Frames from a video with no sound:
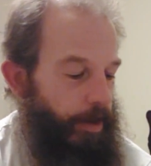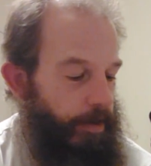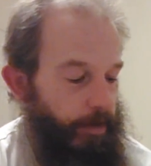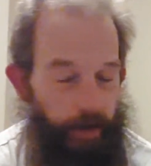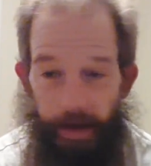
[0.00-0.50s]

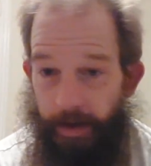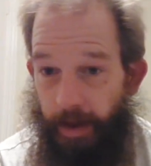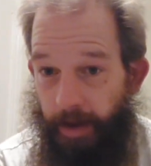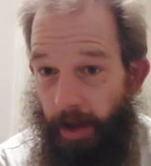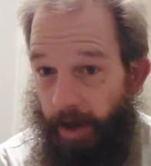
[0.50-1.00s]
sort of like I
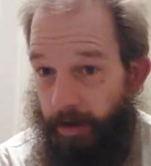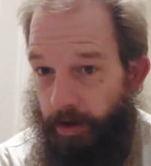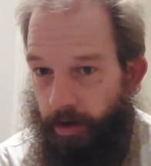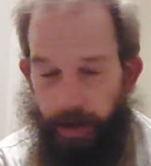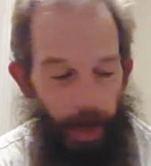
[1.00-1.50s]
said, the last
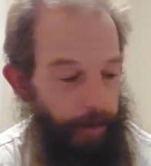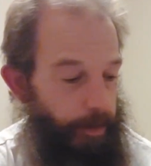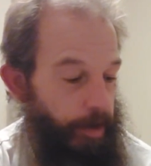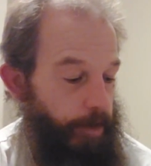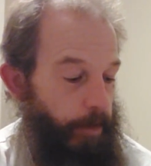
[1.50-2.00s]
2
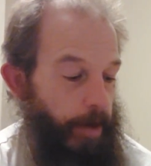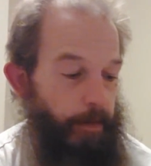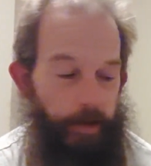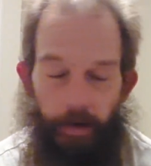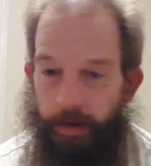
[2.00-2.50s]
chapters being
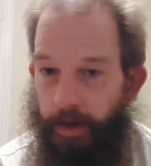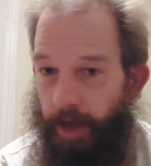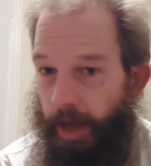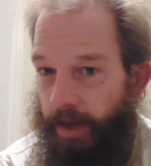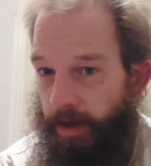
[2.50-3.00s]
by Dr.
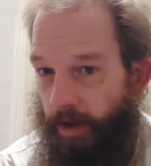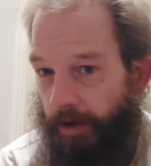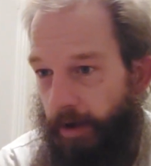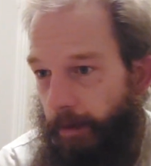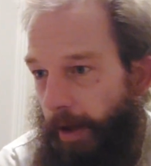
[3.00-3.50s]
Katie
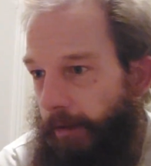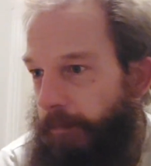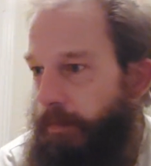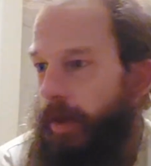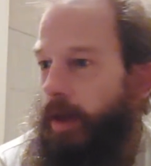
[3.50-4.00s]
Tucker about
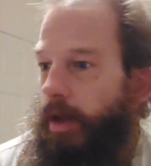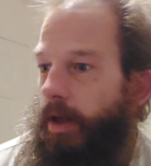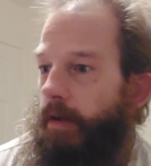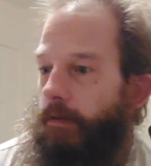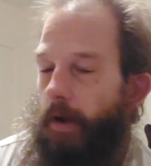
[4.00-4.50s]

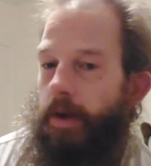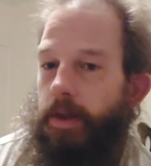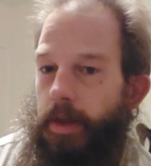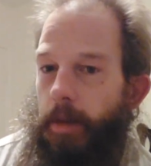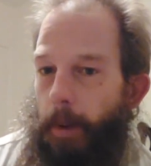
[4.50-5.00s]

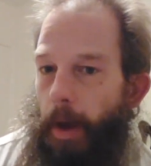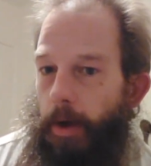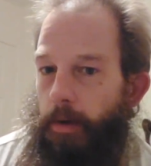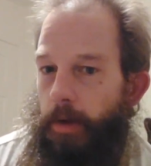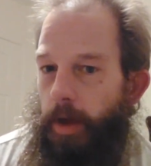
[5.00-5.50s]
finding a
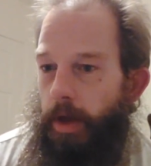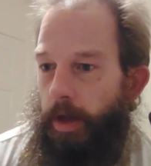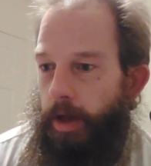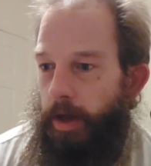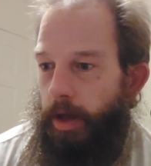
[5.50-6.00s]
bone
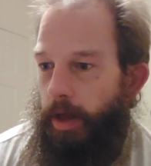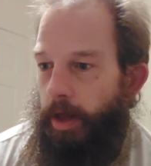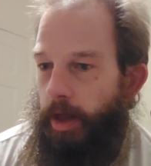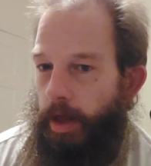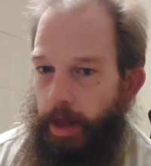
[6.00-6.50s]

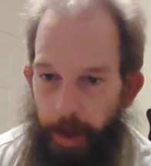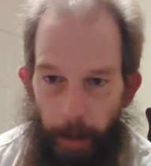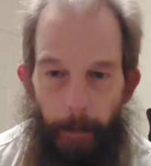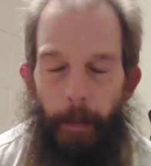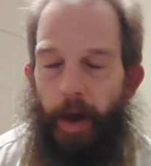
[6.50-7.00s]

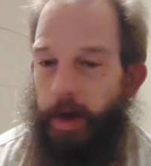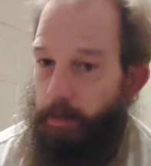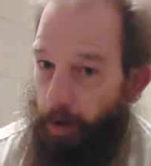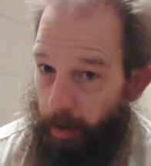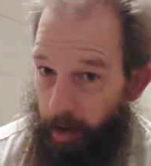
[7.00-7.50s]
that
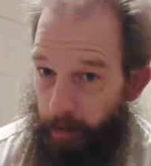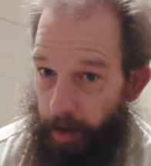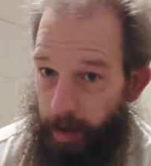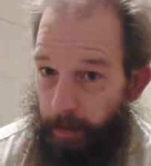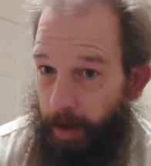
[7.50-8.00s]
might
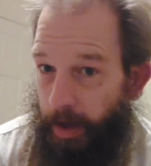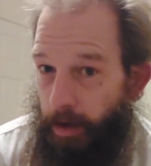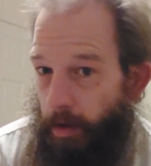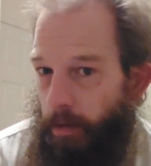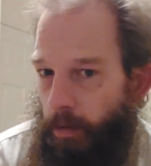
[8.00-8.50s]
possibly be
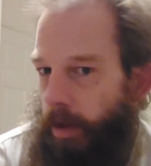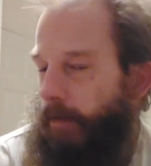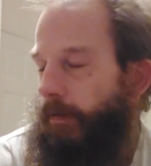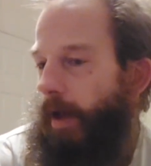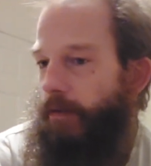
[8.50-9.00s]
one
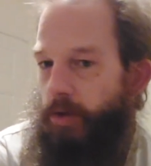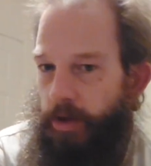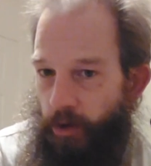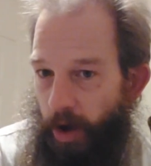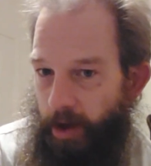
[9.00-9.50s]
of Alfred
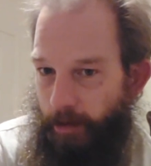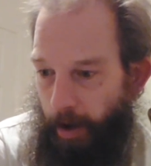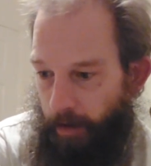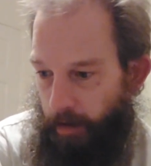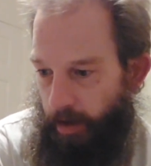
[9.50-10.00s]
the Great's
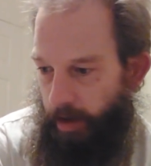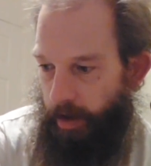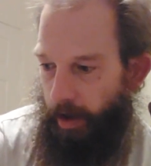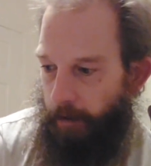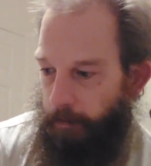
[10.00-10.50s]
bones.
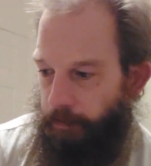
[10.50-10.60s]
So